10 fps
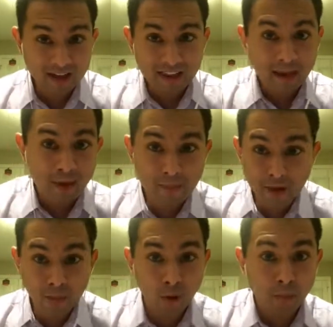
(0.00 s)
that might be
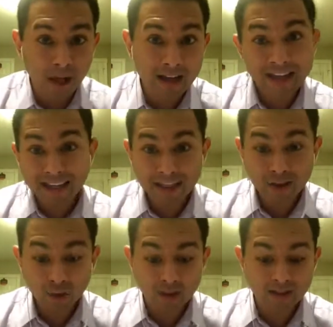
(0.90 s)
a roadblock in getting
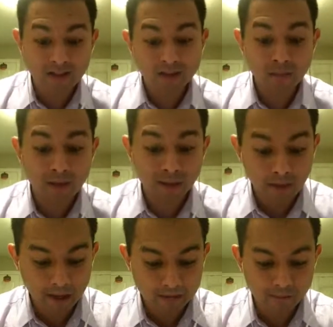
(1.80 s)
to a decision being
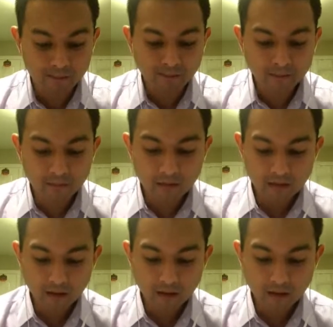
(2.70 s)
made.
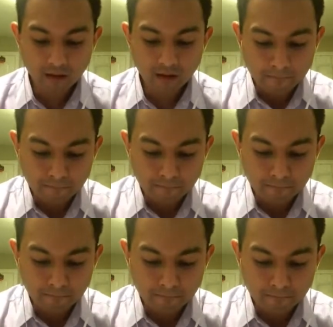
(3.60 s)

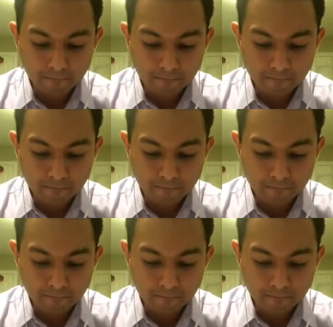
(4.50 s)
I'd